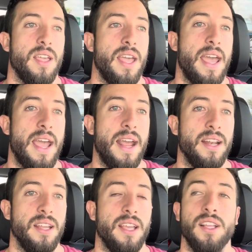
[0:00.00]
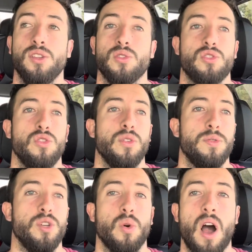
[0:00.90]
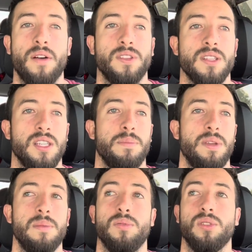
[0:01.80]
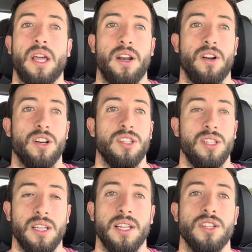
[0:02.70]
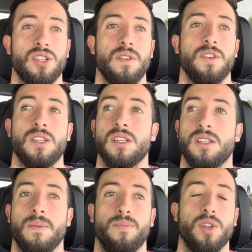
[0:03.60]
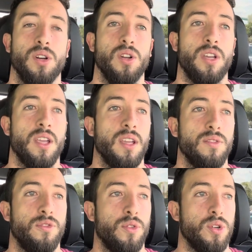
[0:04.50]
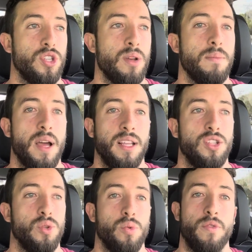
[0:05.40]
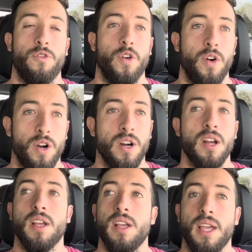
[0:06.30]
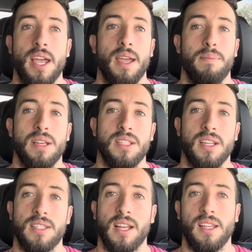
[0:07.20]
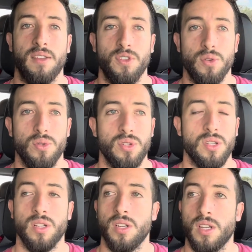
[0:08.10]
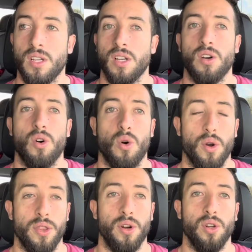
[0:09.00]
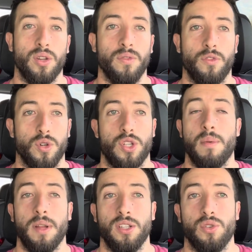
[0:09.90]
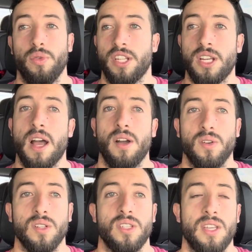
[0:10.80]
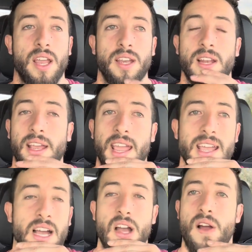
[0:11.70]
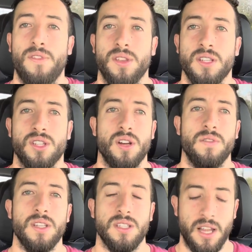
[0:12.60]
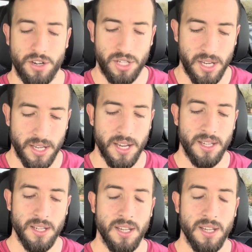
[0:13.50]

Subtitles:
and in those groups you often see people that are seeking services. They're looking for somebody to refer a business that they've used, or they're looking for somebody to reach out saying like, hey, I offer this service that you're seeking.